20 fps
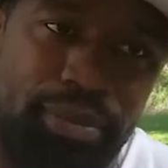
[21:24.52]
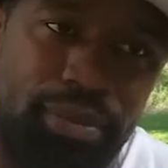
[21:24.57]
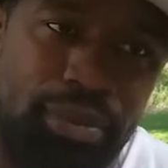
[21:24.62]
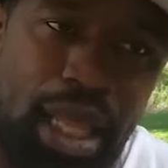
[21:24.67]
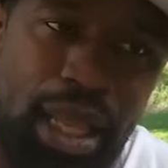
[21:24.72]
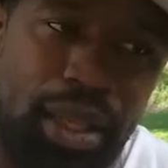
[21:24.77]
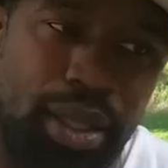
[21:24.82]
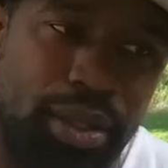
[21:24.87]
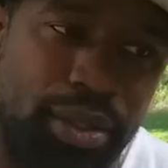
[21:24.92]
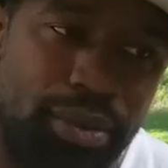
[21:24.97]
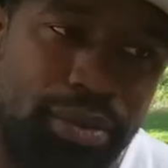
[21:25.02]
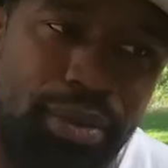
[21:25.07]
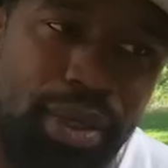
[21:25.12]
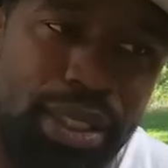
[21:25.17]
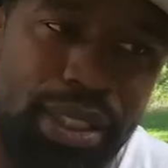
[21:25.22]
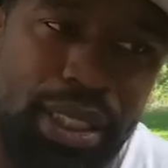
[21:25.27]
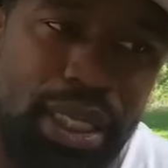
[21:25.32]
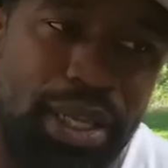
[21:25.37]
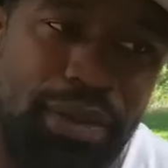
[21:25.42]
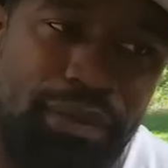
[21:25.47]
Like it
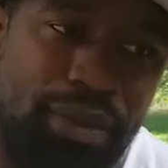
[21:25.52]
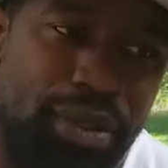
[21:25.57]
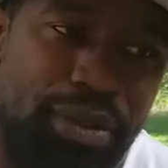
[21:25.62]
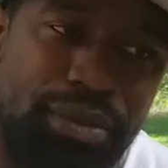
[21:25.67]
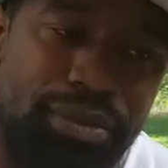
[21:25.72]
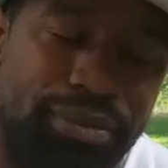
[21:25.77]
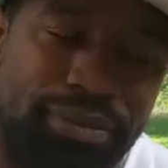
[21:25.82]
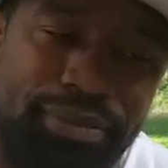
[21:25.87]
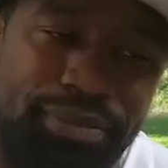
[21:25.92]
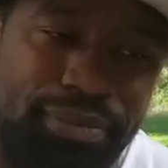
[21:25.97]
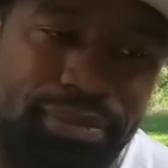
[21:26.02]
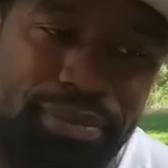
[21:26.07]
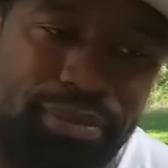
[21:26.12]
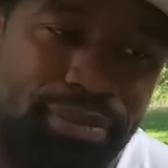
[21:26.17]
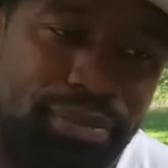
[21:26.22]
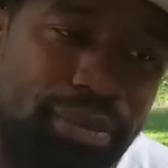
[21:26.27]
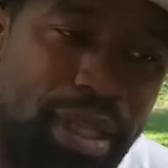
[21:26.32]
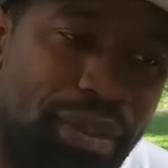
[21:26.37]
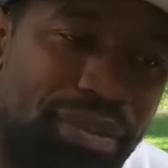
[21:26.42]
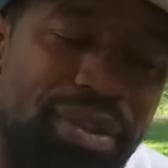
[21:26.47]
wasn't even
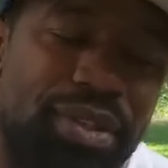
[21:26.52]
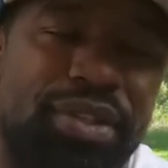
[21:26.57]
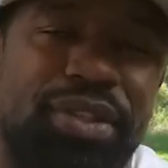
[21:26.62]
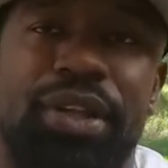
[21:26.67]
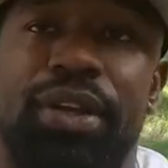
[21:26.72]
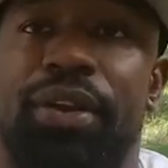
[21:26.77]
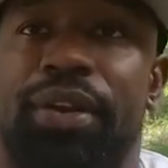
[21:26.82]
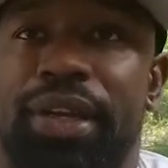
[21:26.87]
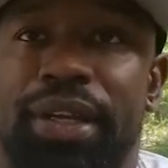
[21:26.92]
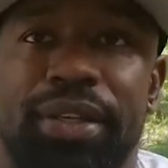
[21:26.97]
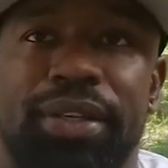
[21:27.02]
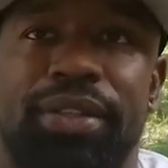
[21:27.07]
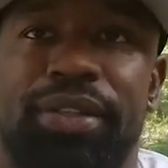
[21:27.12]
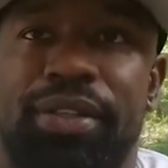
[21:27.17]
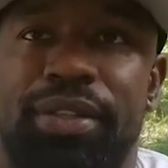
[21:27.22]
nothing serious.